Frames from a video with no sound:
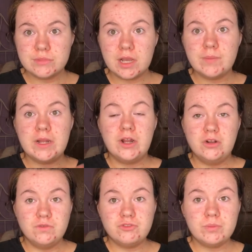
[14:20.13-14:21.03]
I mean I
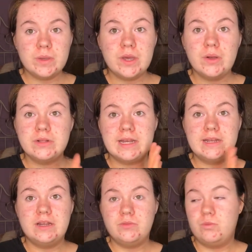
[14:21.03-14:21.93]
love Dripping Gold and
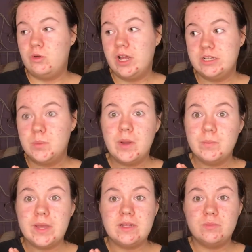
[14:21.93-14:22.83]
I don't mind
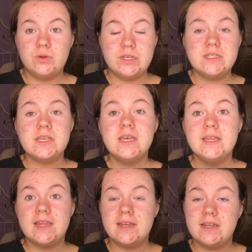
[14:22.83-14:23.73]
paying the price
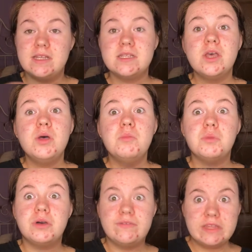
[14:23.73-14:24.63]
that it is,
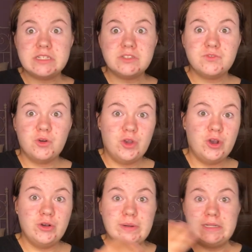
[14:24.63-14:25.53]
but if this is €4
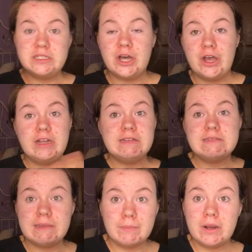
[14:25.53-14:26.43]
and it's kind of
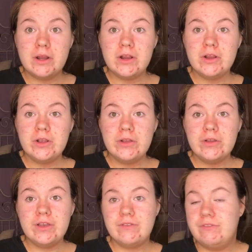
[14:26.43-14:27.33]
similar,
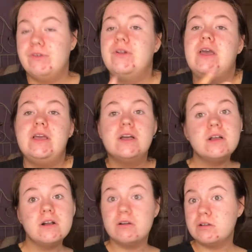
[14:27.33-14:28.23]
if you like
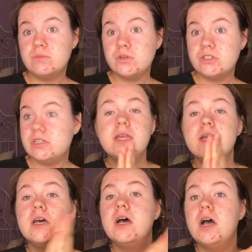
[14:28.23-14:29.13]
are on a budget,
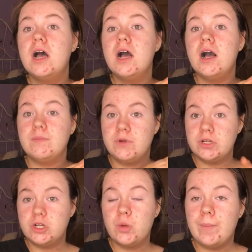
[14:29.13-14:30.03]
I'm
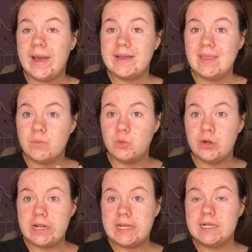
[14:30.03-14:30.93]
gonna come back in the
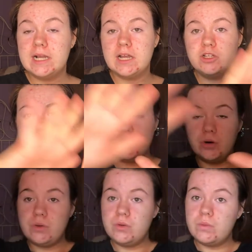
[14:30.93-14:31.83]
morning and
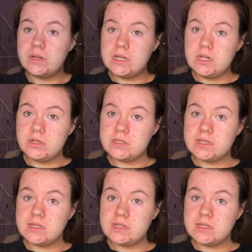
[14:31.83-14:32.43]
show you what it looks